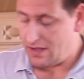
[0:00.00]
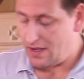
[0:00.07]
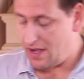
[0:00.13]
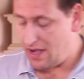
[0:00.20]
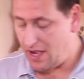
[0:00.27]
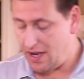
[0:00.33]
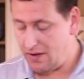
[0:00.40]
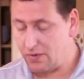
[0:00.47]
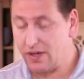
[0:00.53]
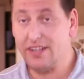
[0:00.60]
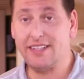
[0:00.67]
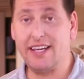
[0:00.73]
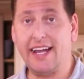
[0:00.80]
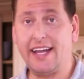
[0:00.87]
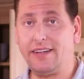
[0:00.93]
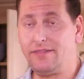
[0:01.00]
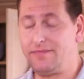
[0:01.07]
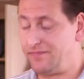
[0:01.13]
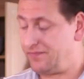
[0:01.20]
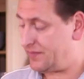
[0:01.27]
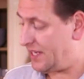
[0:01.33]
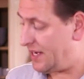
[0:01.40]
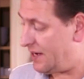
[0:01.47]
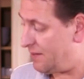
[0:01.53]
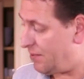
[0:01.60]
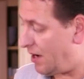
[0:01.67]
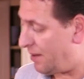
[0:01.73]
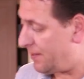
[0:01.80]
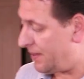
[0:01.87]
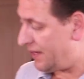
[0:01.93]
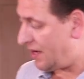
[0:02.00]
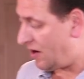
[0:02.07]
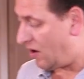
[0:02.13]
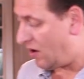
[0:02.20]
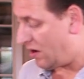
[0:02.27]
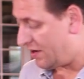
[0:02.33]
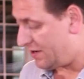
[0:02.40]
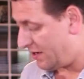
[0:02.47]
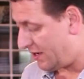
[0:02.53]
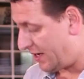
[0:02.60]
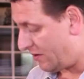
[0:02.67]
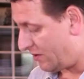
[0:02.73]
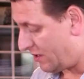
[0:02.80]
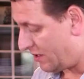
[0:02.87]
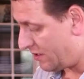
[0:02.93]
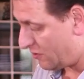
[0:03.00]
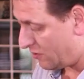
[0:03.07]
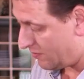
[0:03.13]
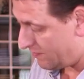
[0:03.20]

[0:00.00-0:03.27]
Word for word: And we're gonna take it and pop it on our